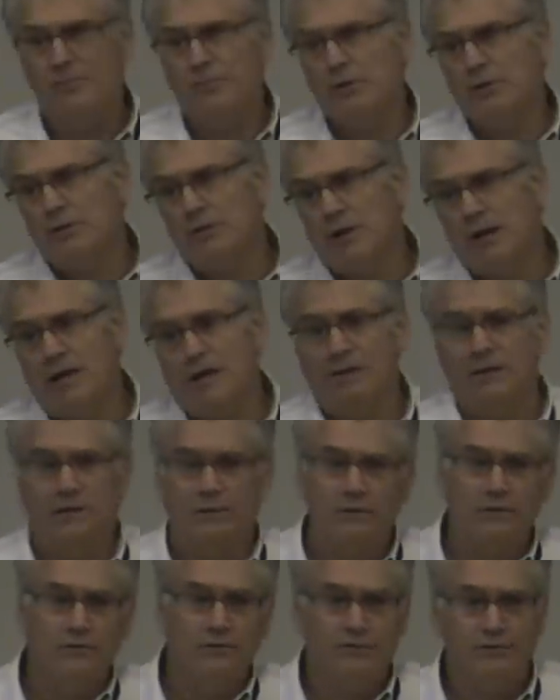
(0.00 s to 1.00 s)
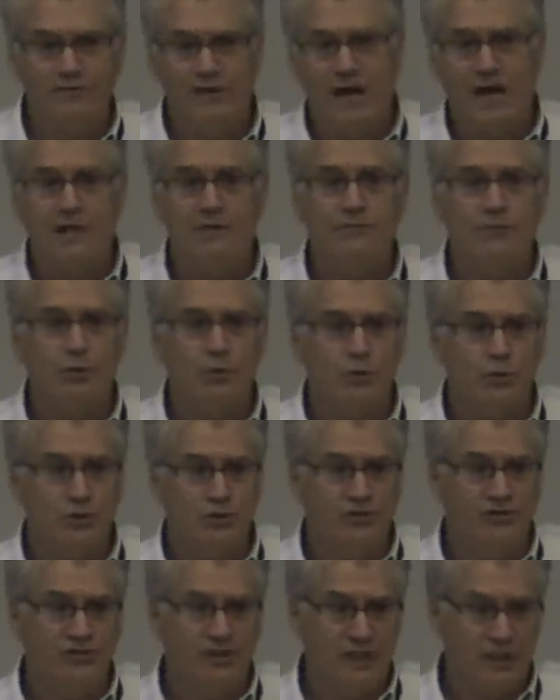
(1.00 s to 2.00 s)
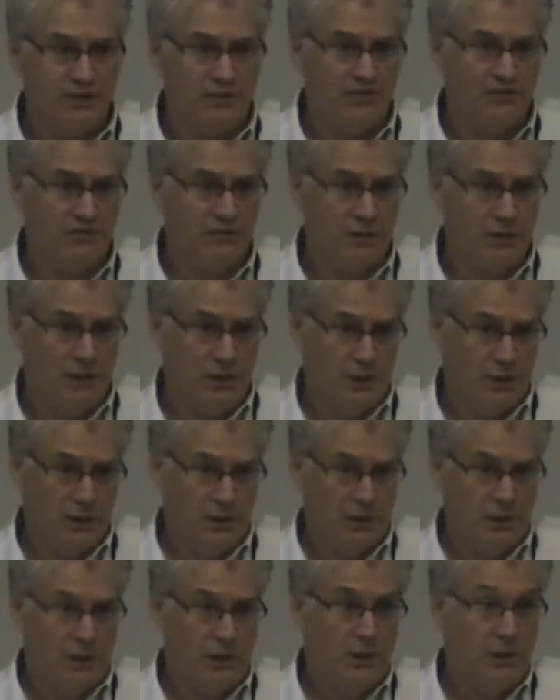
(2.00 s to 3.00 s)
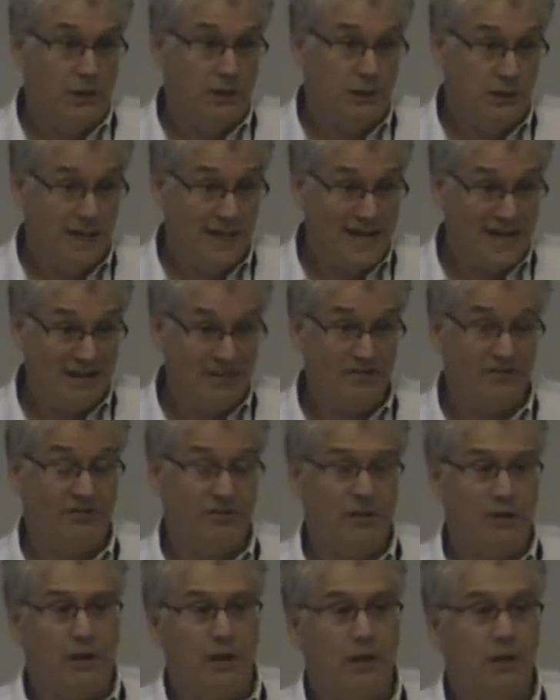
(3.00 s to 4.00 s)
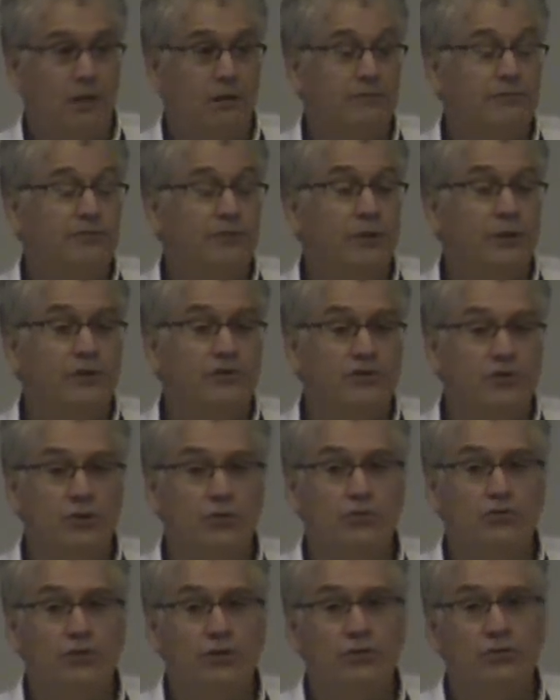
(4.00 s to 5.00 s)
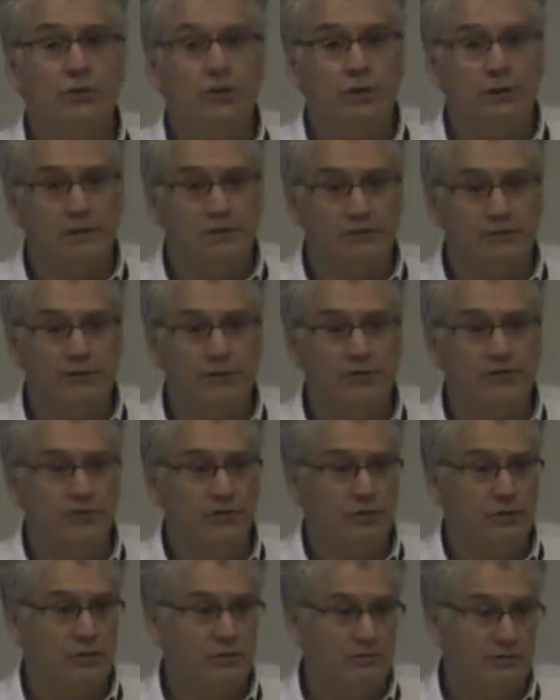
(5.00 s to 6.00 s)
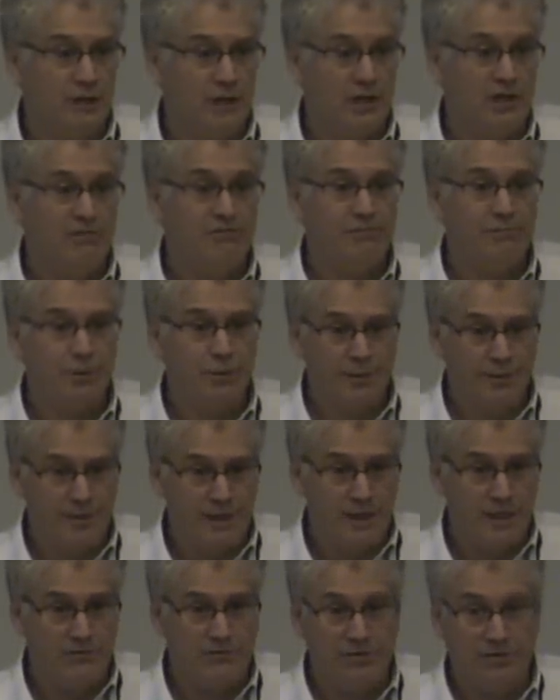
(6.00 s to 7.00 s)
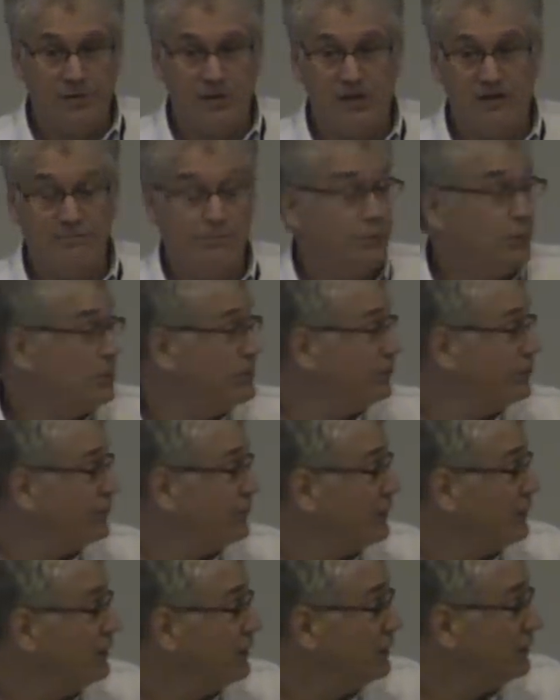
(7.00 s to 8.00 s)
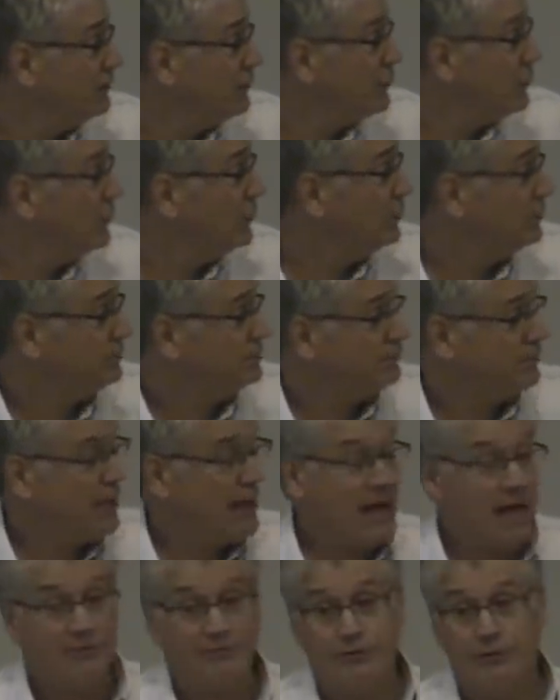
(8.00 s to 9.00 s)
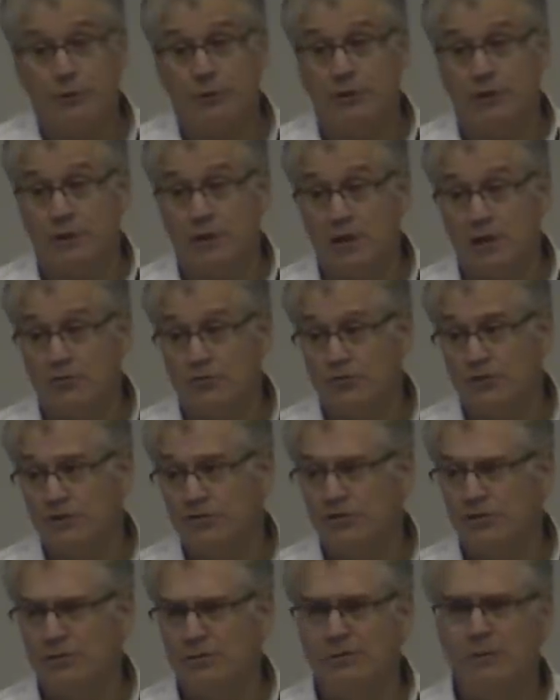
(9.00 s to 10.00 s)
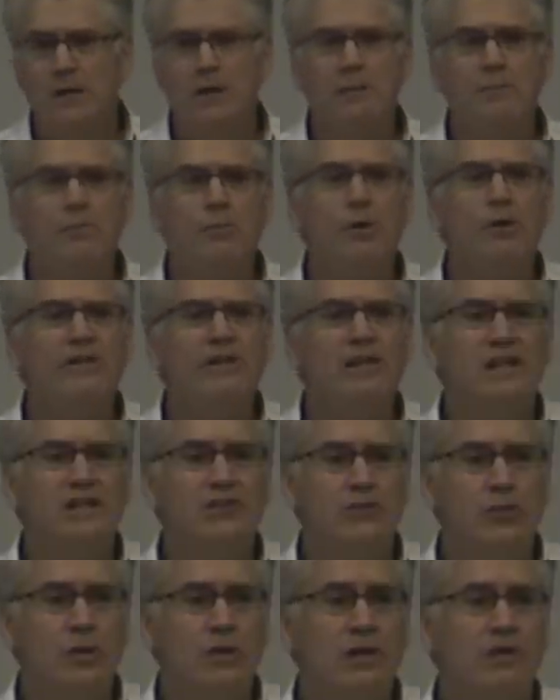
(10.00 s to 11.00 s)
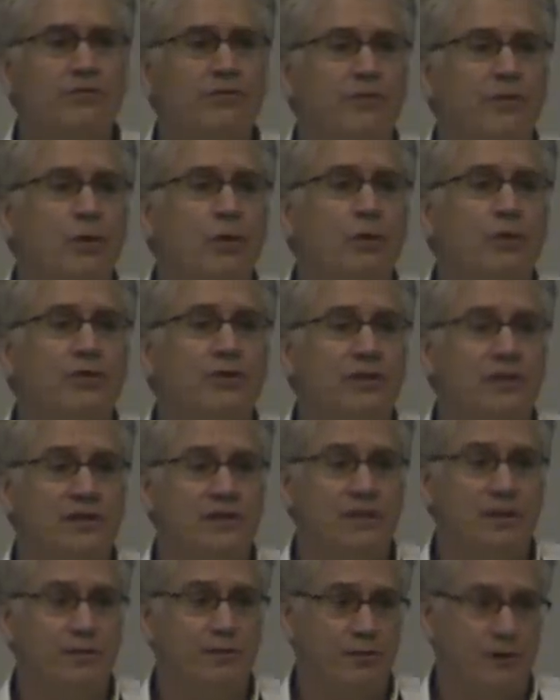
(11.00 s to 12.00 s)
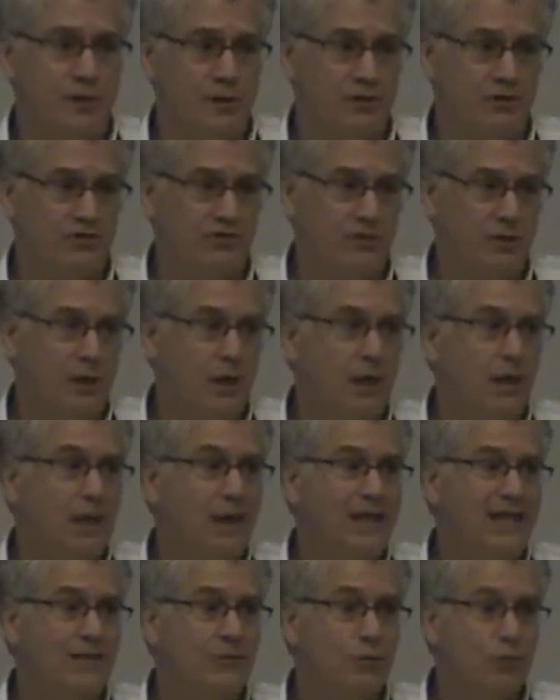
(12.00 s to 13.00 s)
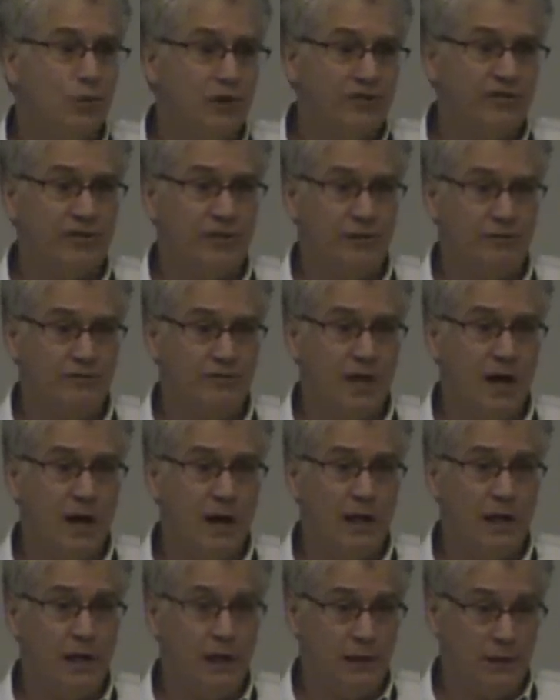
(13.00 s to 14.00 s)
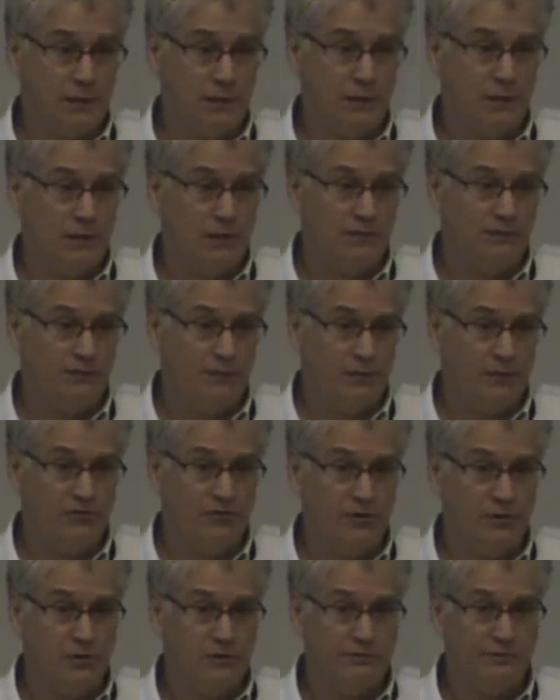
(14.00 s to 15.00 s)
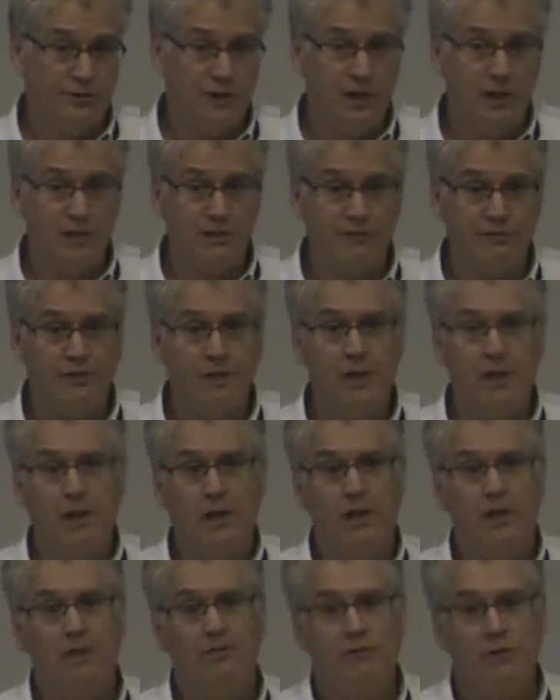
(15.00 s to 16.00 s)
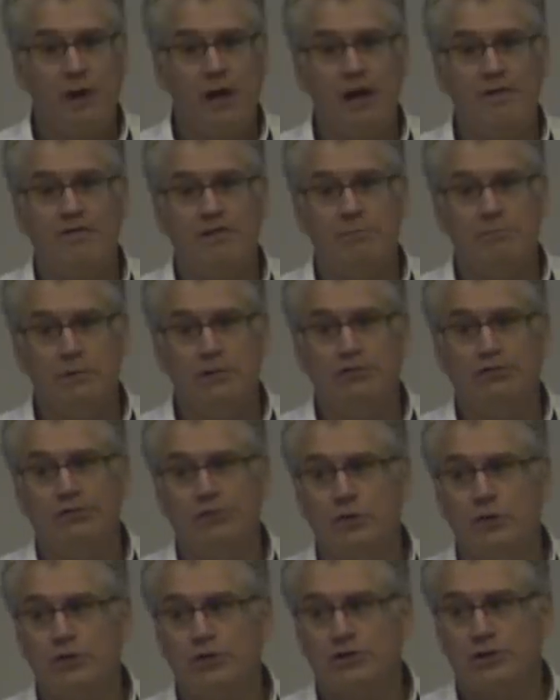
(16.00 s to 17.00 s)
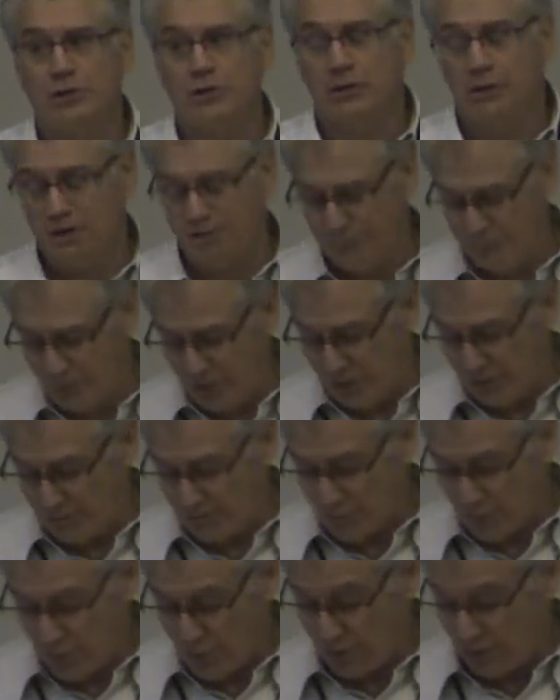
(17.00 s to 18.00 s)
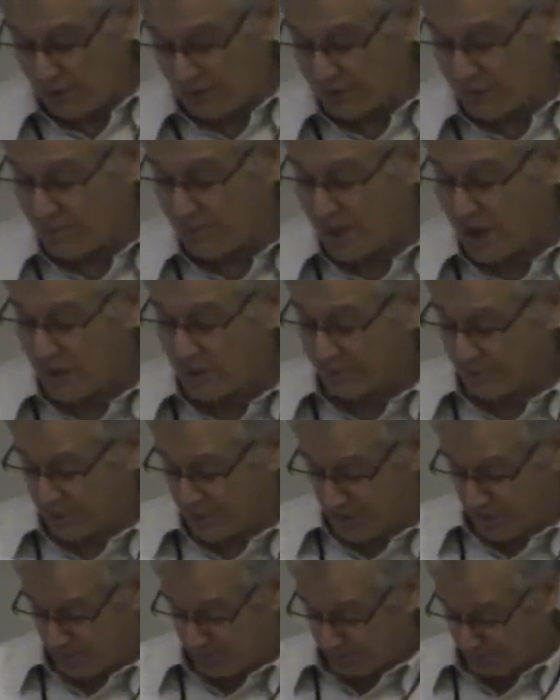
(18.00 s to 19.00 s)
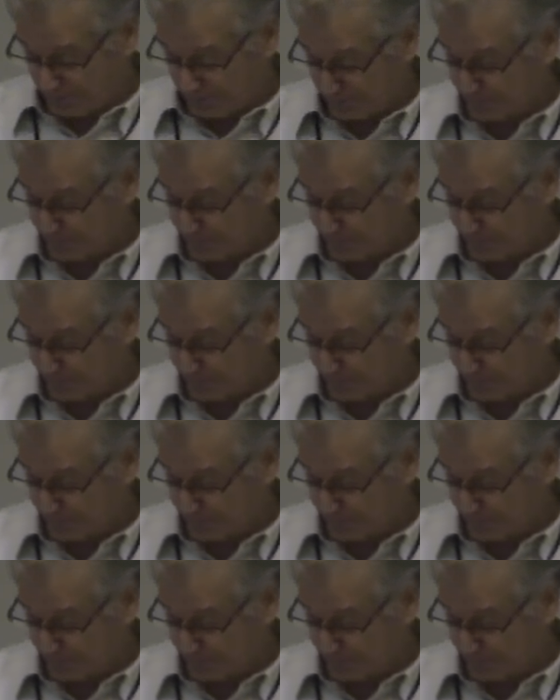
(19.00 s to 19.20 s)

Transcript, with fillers: somewhere around five or six deaths of children during the first year of life per thousand live births in the more affluent countries. So more than a 20-fold difference in risk of dying in the first year of life if you have the misfortune of being born into poverty.